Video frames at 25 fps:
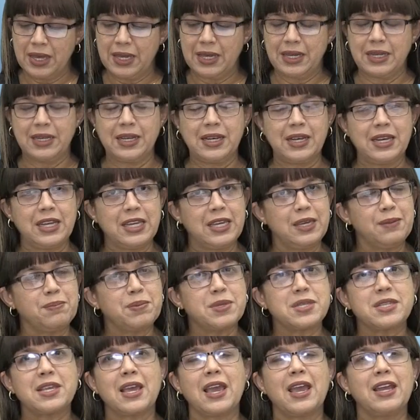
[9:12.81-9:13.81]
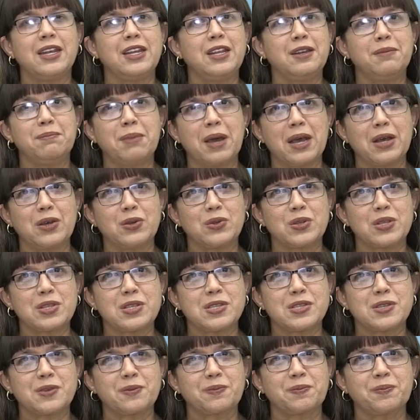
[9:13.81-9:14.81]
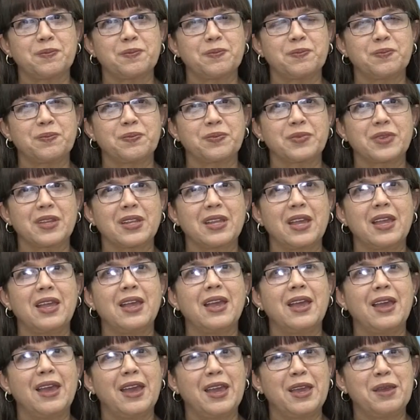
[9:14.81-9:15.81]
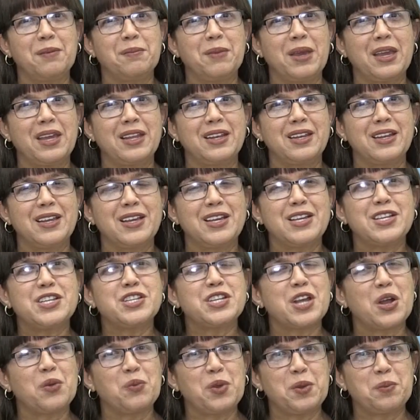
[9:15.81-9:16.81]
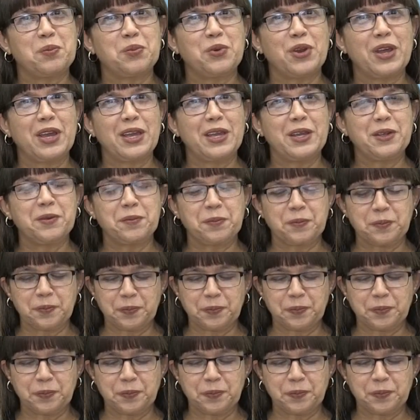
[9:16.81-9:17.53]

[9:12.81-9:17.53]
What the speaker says: in leaps and in bounds. Amen. Shall we pray?